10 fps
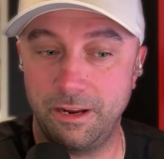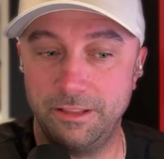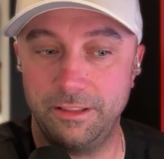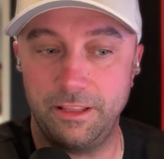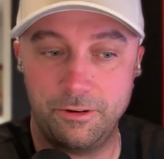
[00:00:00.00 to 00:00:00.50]
and
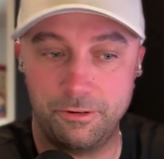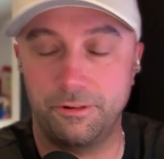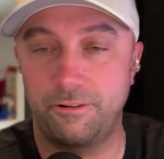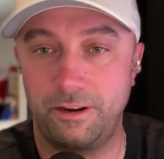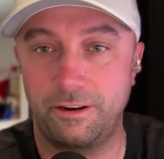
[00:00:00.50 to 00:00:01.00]
then they go to
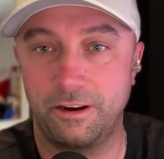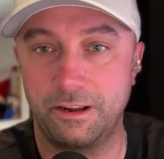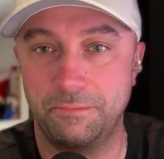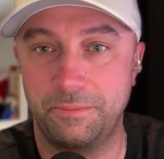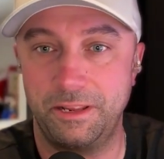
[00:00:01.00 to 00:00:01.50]
their credit card
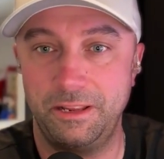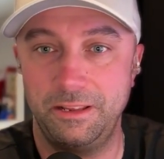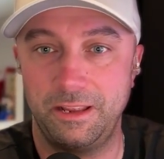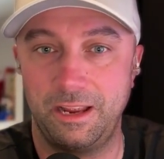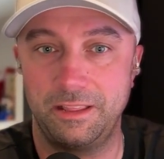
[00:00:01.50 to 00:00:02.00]
company
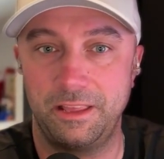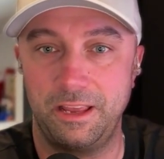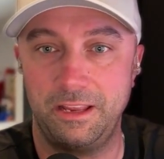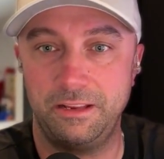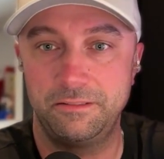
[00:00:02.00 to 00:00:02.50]
and
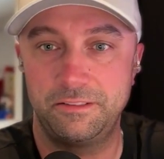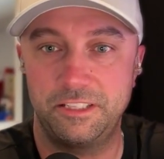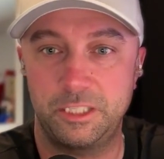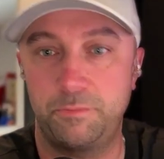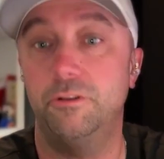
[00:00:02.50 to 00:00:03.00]
they
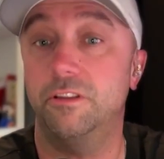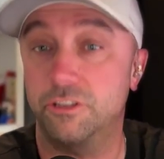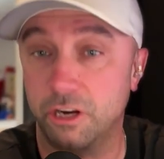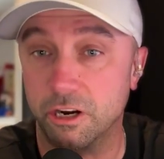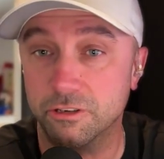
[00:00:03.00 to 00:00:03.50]
dispute the
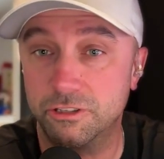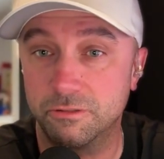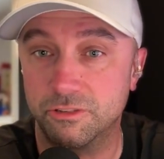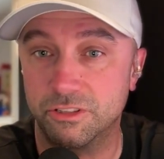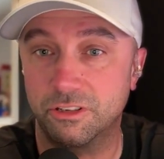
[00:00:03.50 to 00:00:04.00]
charge,
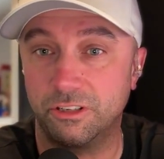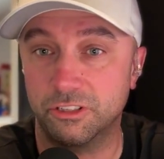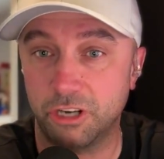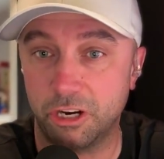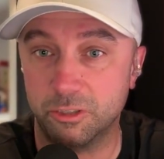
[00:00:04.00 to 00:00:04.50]
which is called a
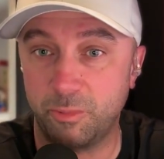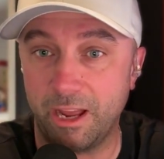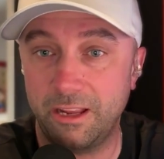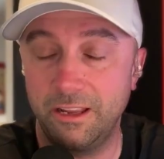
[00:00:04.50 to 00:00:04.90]
chargeback.